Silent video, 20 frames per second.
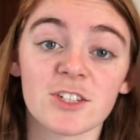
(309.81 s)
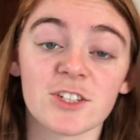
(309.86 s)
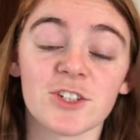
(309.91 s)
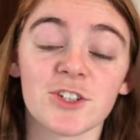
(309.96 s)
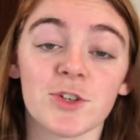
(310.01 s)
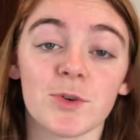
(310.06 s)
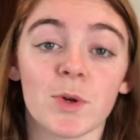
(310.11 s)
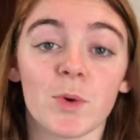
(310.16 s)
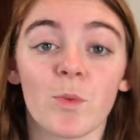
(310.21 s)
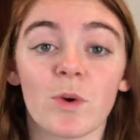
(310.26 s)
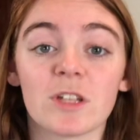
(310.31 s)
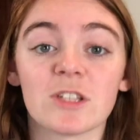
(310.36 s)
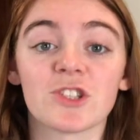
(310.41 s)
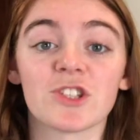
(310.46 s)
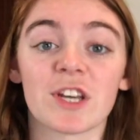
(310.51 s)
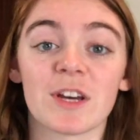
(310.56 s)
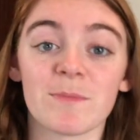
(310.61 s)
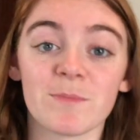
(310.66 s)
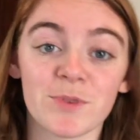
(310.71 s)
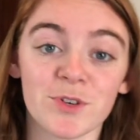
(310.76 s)
to 2-in-1
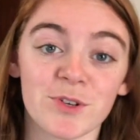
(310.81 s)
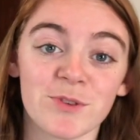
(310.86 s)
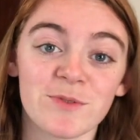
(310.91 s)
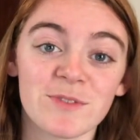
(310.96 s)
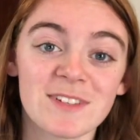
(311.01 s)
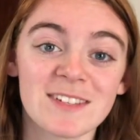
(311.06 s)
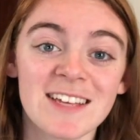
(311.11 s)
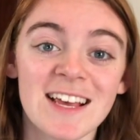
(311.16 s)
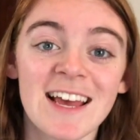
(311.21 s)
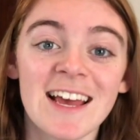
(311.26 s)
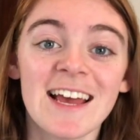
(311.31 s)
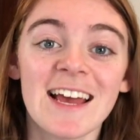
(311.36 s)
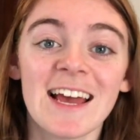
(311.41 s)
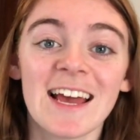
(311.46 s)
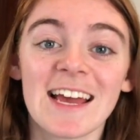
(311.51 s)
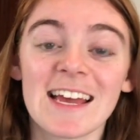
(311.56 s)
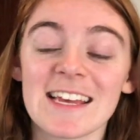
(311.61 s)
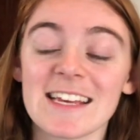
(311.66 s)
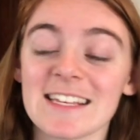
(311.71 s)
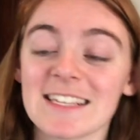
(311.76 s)
shampoos
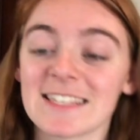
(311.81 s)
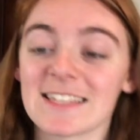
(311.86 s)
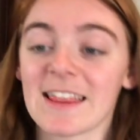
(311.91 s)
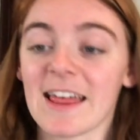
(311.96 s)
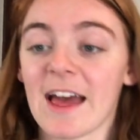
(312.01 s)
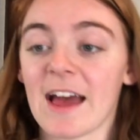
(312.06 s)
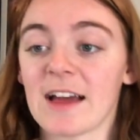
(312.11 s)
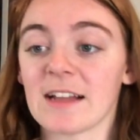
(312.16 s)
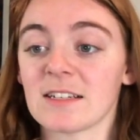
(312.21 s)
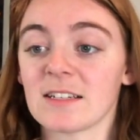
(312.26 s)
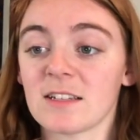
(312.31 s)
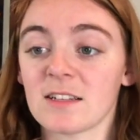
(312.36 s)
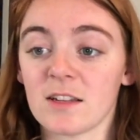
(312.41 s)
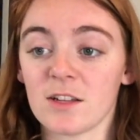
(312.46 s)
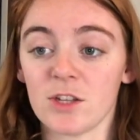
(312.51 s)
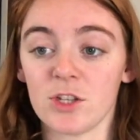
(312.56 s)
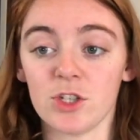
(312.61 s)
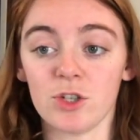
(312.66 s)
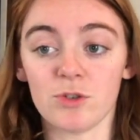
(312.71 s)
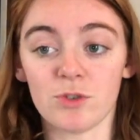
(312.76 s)
is that
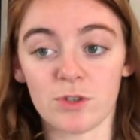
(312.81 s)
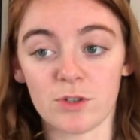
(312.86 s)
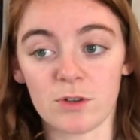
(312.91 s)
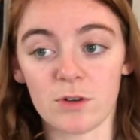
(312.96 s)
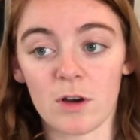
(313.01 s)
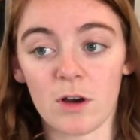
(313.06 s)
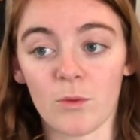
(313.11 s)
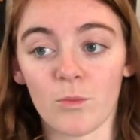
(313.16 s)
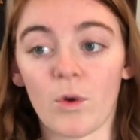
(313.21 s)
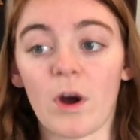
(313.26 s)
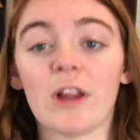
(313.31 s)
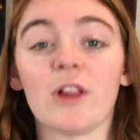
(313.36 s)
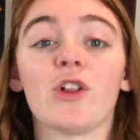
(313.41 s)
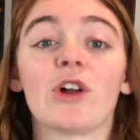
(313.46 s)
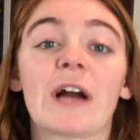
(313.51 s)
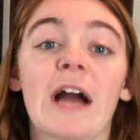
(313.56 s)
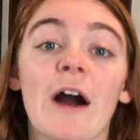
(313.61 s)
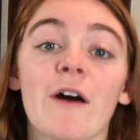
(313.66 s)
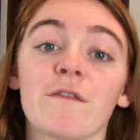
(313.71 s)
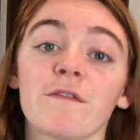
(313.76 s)
you want to
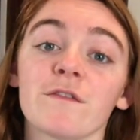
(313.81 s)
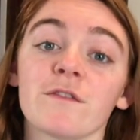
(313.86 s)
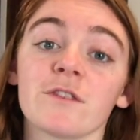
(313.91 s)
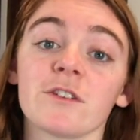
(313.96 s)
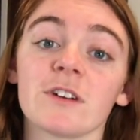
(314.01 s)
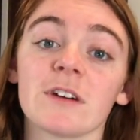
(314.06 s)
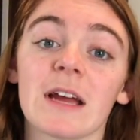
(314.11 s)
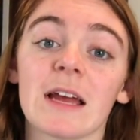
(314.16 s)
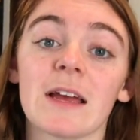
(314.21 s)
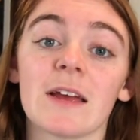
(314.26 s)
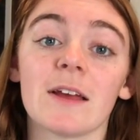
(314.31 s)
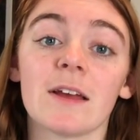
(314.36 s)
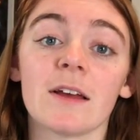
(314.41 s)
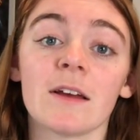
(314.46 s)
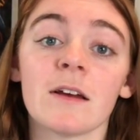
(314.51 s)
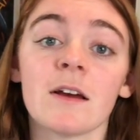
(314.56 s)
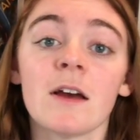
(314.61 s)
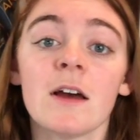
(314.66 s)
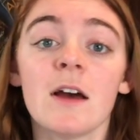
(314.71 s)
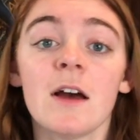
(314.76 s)
look out for a
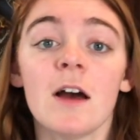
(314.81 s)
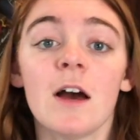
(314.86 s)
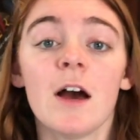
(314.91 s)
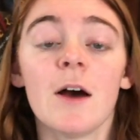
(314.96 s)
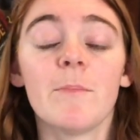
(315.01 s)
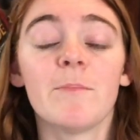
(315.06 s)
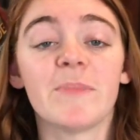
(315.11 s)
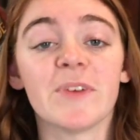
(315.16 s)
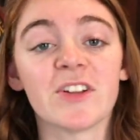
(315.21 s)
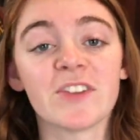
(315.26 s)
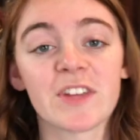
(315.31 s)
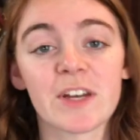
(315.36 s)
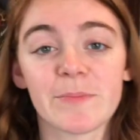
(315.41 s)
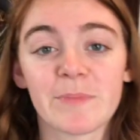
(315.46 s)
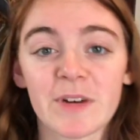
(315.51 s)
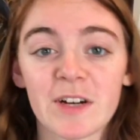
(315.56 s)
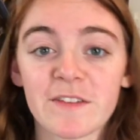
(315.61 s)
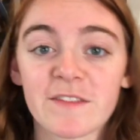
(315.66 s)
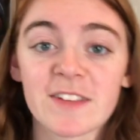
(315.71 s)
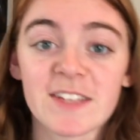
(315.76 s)
buildup
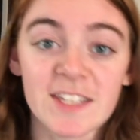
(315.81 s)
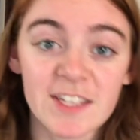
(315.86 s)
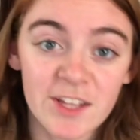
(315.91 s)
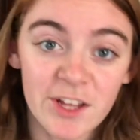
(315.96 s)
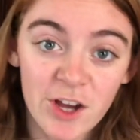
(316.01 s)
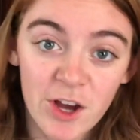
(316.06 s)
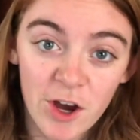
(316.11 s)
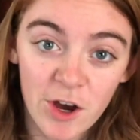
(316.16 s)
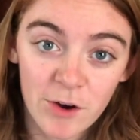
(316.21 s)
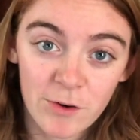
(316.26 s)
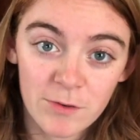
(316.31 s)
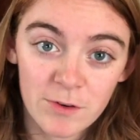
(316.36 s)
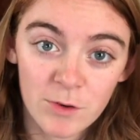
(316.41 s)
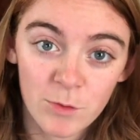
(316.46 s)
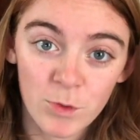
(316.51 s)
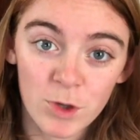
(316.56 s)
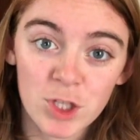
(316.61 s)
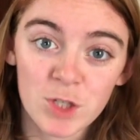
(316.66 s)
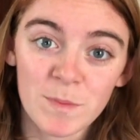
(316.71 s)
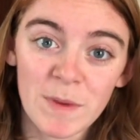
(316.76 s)
of silicone,
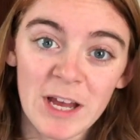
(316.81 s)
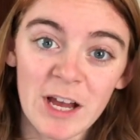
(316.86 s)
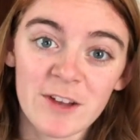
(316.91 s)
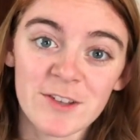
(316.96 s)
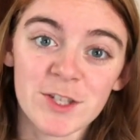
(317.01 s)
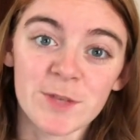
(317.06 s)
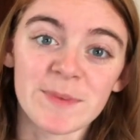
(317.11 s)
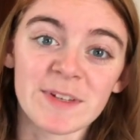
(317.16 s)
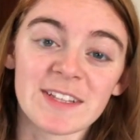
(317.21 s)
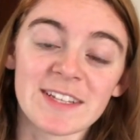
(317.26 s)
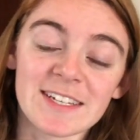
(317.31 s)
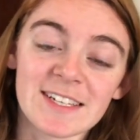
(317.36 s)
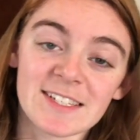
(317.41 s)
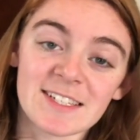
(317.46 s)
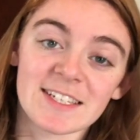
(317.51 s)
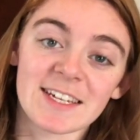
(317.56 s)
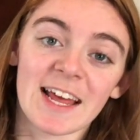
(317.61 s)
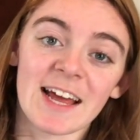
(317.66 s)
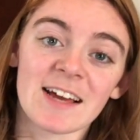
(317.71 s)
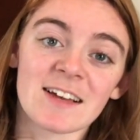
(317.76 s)
which may also be
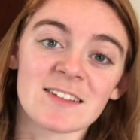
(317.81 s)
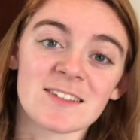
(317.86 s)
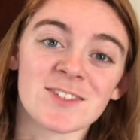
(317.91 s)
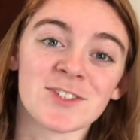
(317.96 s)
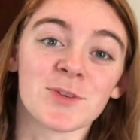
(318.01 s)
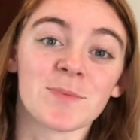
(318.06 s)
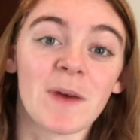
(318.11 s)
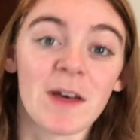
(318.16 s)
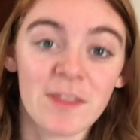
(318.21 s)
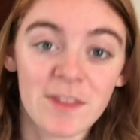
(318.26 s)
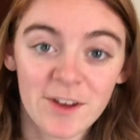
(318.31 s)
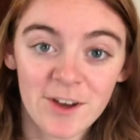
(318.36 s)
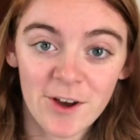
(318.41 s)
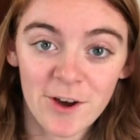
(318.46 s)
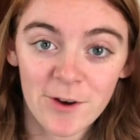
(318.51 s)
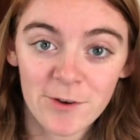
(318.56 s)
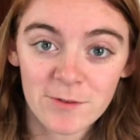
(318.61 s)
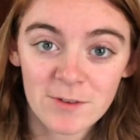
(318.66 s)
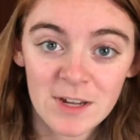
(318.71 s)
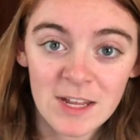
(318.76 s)
listed as
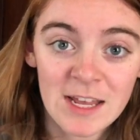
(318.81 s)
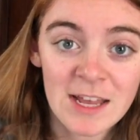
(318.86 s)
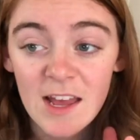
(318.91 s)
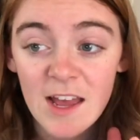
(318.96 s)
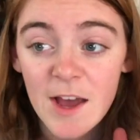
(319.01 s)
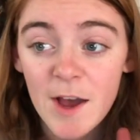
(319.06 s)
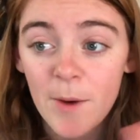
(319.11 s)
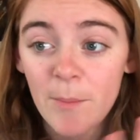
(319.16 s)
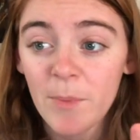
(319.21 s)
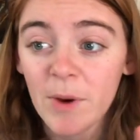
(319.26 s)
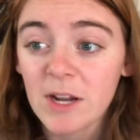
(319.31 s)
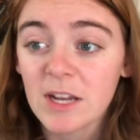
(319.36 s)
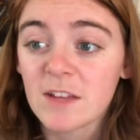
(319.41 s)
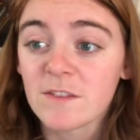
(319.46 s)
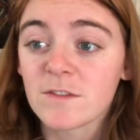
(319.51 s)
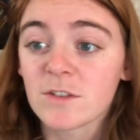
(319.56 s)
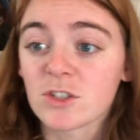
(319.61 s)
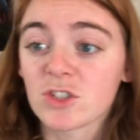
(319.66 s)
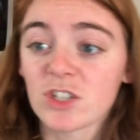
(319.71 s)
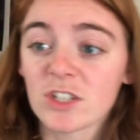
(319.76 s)
dimethicone. But
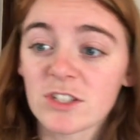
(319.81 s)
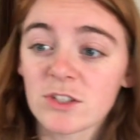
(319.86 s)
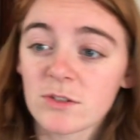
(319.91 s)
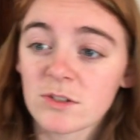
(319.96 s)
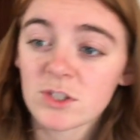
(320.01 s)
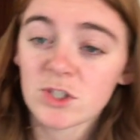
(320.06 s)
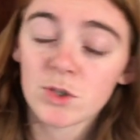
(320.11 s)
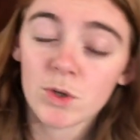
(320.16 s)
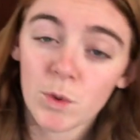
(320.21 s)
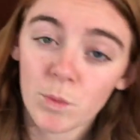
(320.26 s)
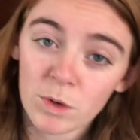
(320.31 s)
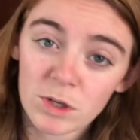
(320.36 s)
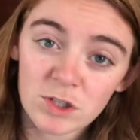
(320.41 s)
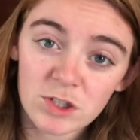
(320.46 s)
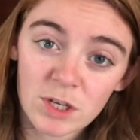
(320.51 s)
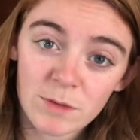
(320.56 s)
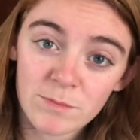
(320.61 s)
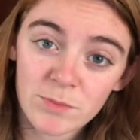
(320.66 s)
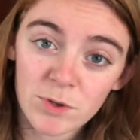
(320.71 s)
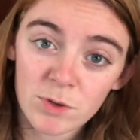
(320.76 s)
if you're just using 2-in-1
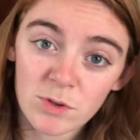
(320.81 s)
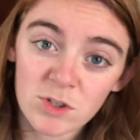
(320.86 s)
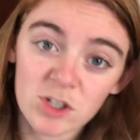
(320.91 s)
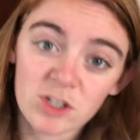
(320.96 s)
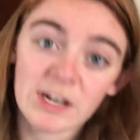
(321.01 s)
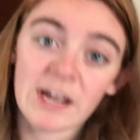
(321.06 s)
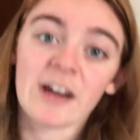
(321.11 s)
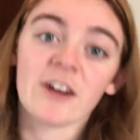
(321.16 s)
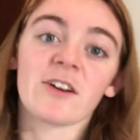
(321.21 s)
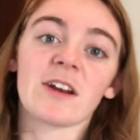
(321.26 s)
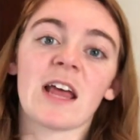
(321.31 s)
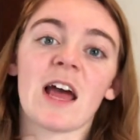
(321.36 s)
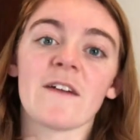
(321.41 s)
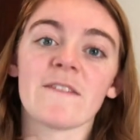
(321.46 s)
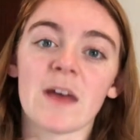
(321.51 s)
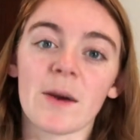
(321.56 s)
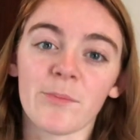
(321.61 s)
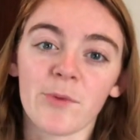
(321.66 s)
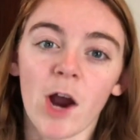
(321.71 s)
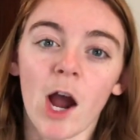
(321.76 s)
shampoo, you're not going to have
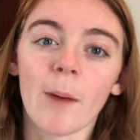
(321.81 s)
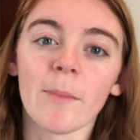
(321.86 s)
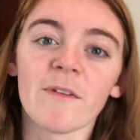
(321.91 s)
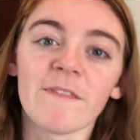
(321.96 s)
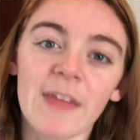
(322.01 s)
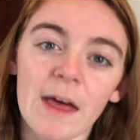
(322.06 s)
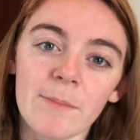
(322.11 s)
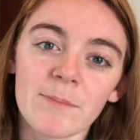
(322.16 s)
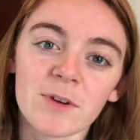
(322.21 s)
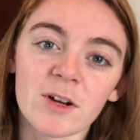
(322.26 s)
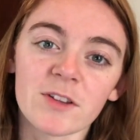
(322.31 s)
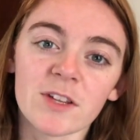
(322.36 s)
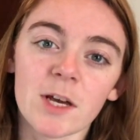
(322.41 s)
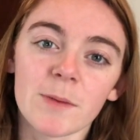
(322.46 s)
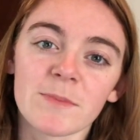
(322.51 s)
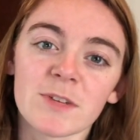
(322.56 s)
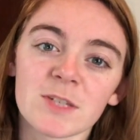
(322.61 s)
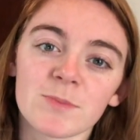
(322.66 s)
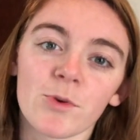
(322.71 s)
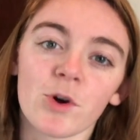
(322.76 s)
that problem, that
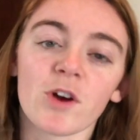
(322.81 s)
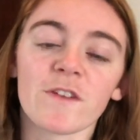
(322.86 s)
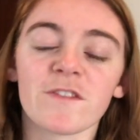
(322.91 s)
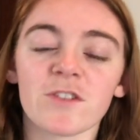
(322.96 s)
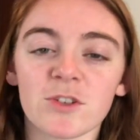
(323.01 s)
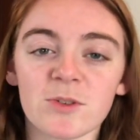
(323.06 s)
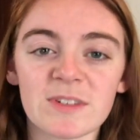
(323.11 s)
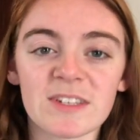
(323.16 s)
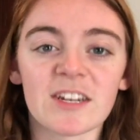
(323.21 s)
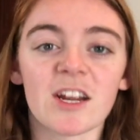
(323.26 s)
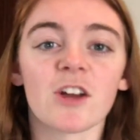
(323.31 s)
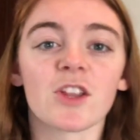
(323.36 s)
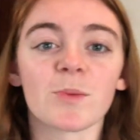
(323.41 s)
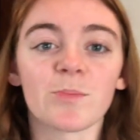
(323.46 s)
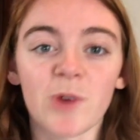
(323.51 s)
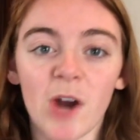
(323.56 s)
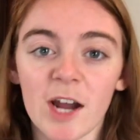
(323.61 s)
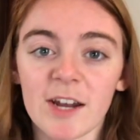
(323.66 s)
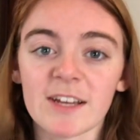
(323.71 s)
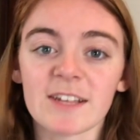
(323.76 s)
buildup. It's more if you're using other
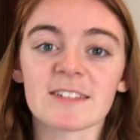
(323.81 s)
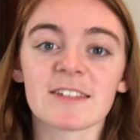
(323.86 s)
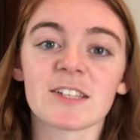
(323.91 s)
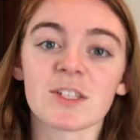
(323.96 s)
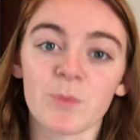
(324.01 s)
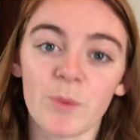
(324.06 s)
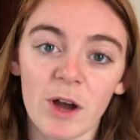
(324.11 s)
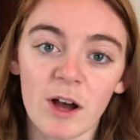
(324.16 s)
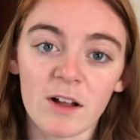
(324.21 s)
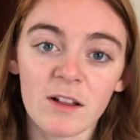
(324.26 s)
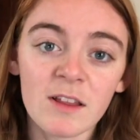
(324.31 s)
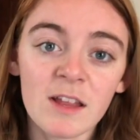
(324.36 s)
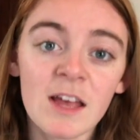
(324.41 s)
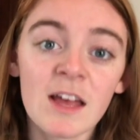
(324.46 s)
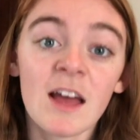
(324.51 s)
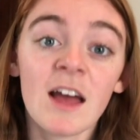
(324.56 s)
products as well,